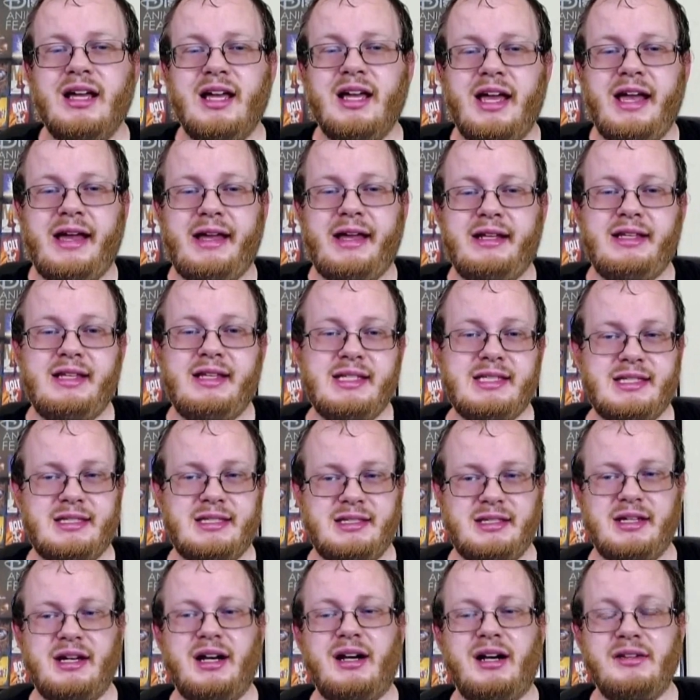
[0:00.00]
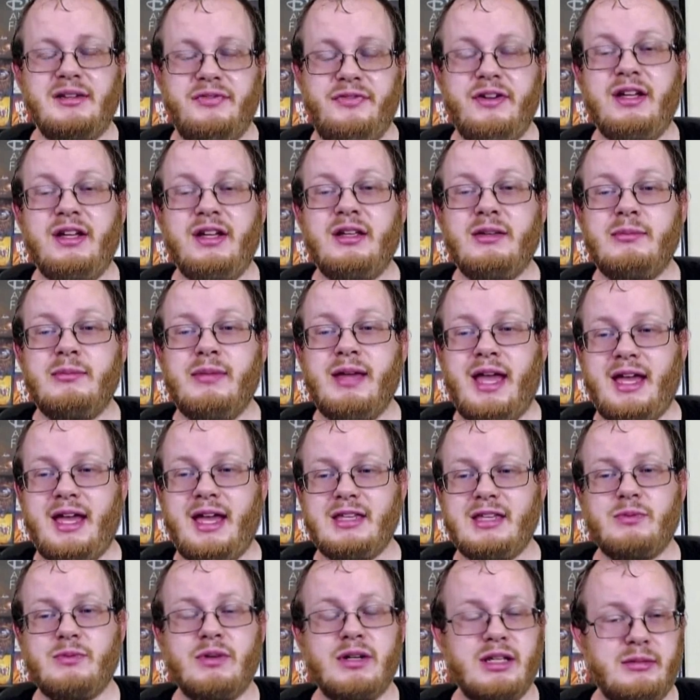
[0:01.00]
And this uh, film
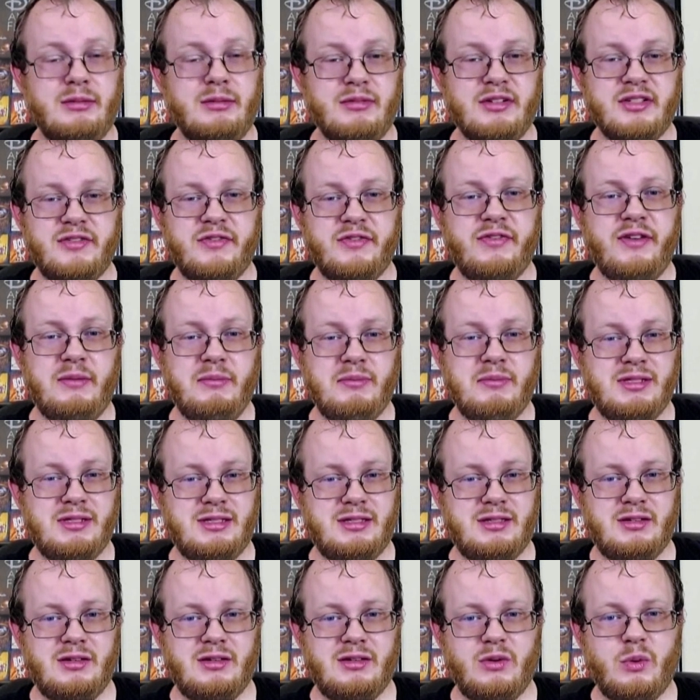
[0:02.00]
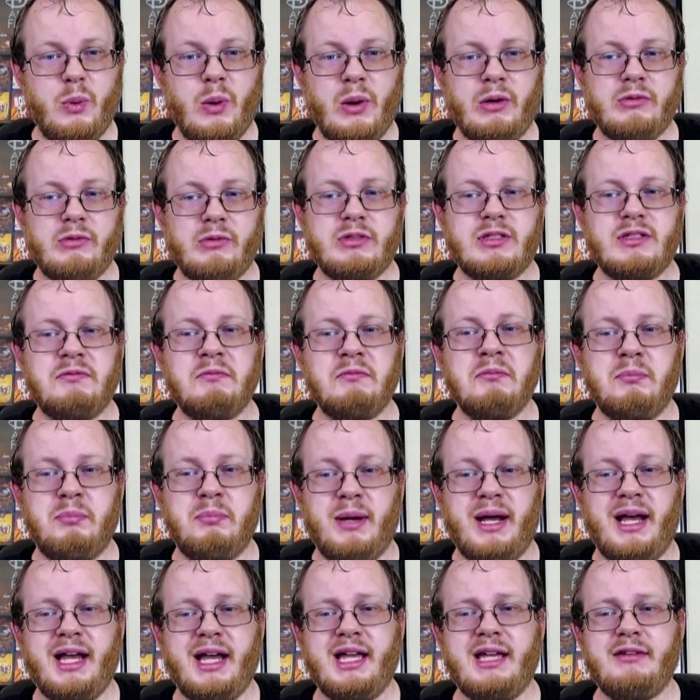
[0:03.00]
has one of the most famous quotes
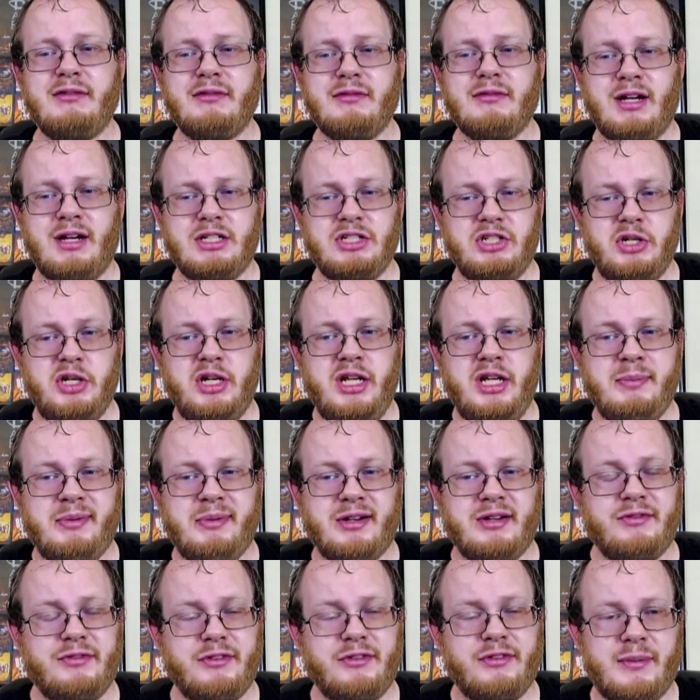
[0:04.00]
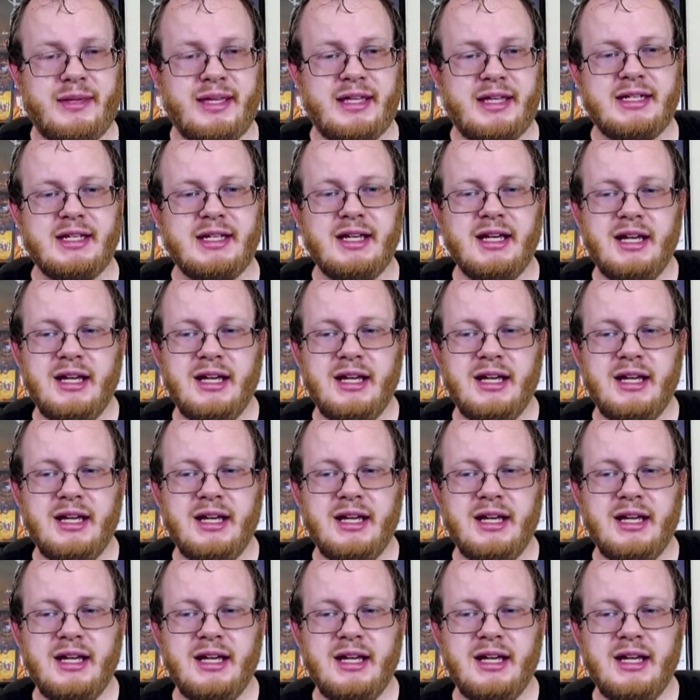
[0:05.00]
by Roger Ebert from it.